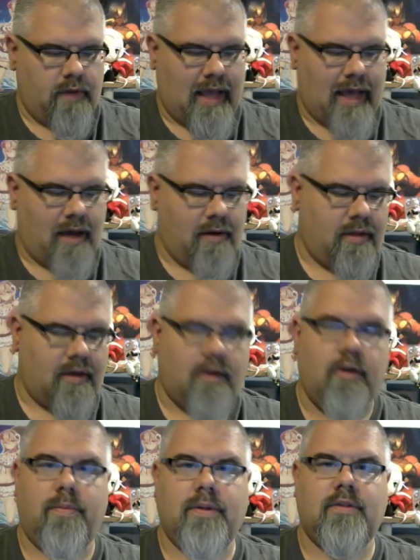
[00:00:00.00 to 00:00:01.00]
out of the
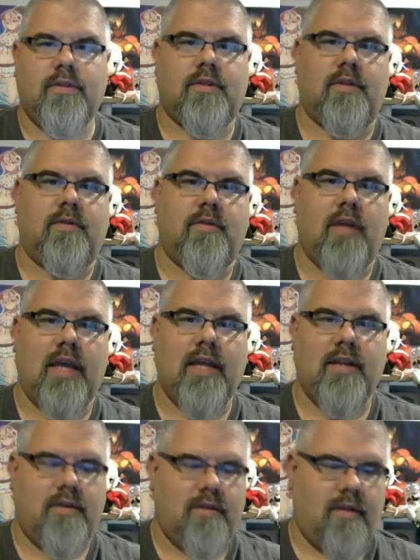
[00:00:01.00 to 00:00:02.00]
coupons and
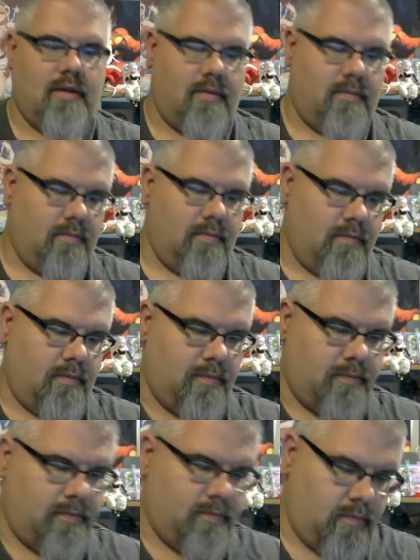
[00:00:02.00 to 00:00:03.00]
into the
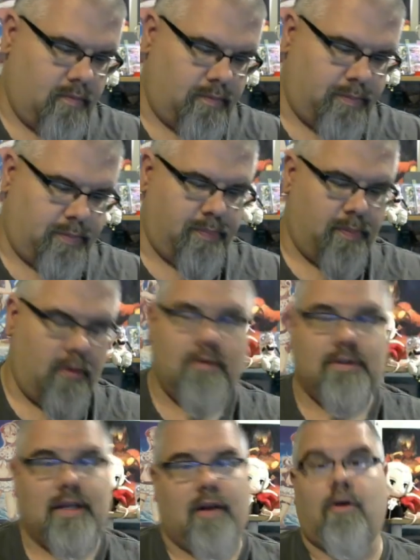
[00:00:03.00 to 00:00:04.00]

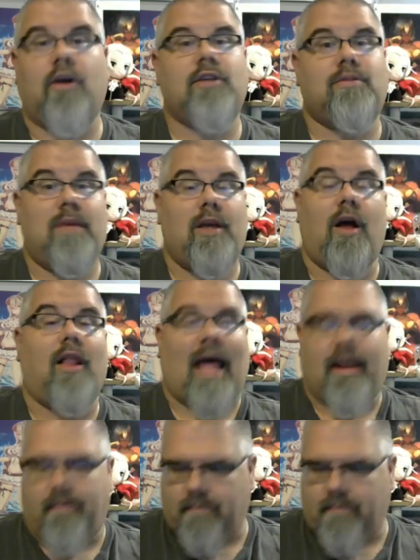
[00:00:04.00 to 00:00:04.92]
pools that'll cost me a lot.